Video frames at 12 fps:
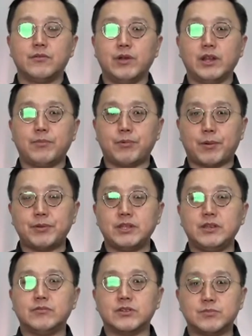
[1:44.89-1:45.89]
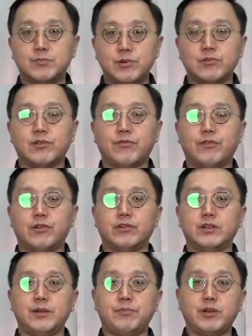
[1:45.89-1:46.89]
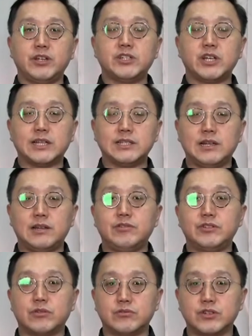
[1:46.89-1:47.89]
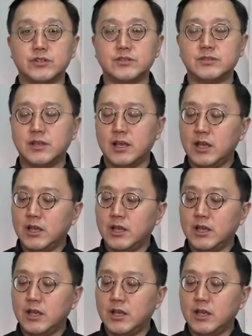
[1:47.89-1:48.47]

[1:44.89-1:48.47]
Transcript: where the property was built for the British artillery soldiers.